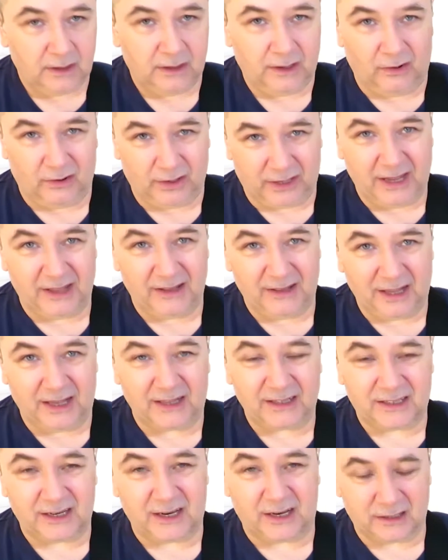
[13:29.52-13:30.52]
Now again,
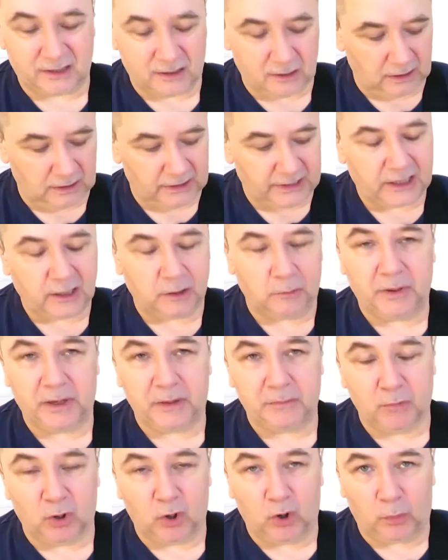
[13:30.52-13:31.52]
that takes a little
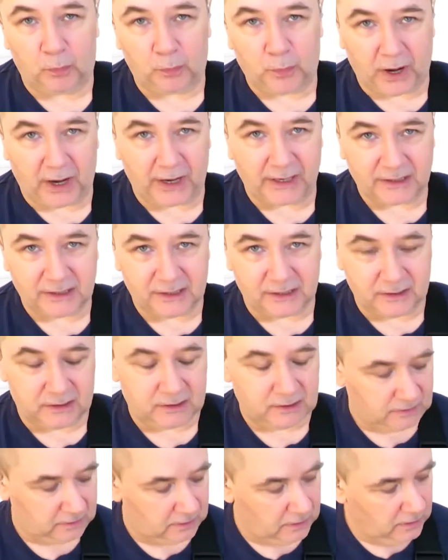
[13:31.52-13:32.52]
bit more
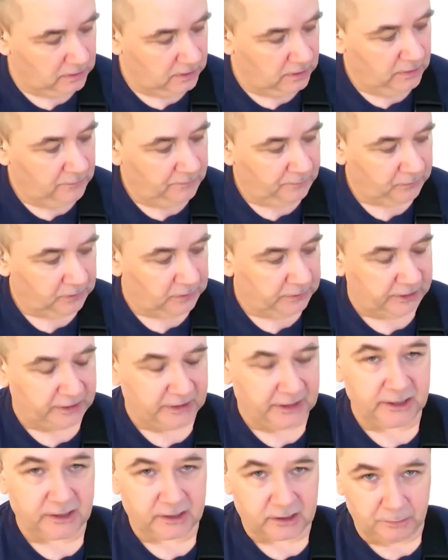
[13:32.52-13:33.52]
practice. You
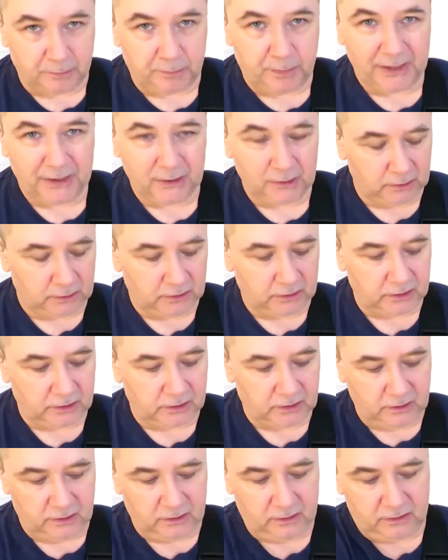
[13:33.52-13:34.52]
need to build
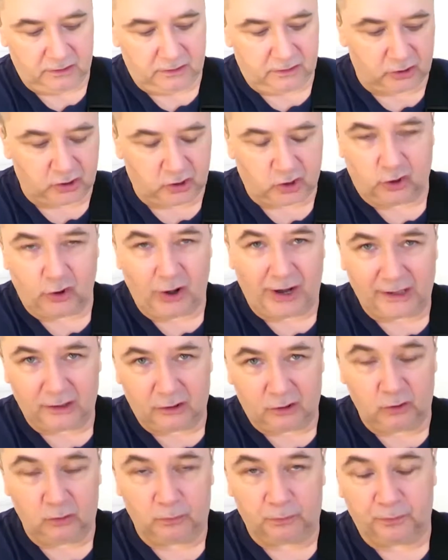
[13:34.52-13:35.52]
the
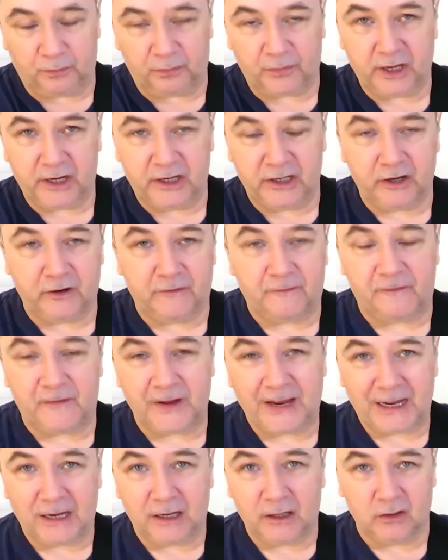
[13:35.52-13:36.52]
strength up in your
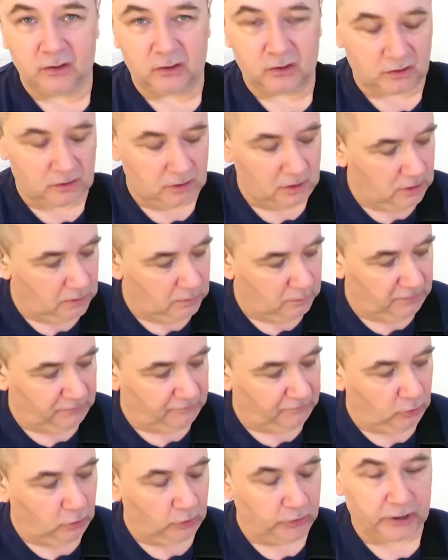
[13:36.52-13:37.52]
fingers
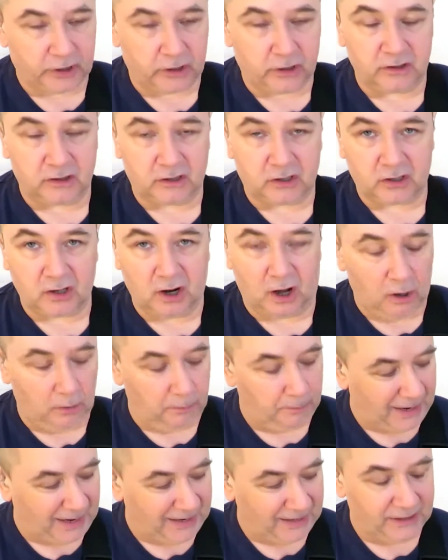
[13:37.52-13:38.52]
before you can
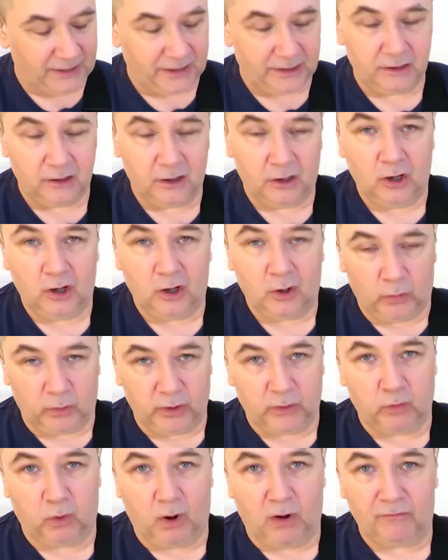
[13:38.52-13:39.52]
start bending
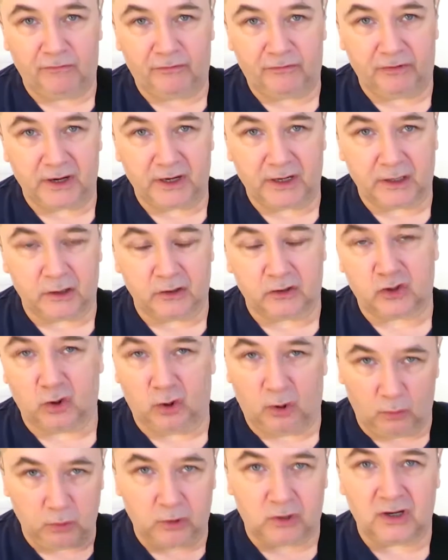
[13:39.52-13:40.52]
with one finger.
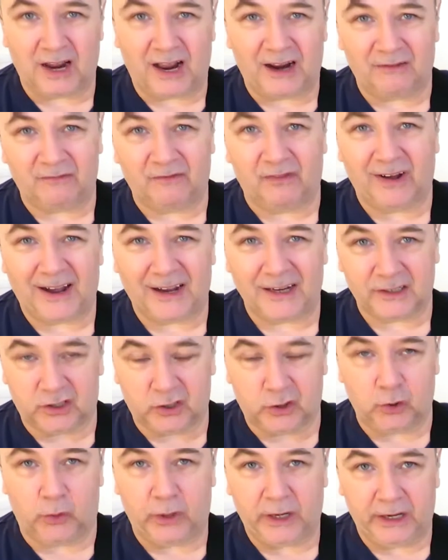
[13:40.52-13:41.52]
So I wouldn't
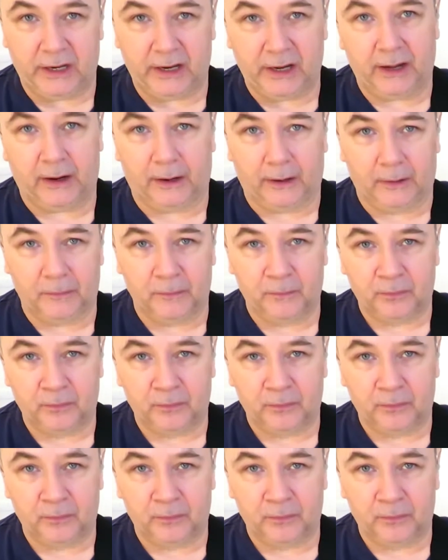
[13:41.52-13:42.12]
advise doing that.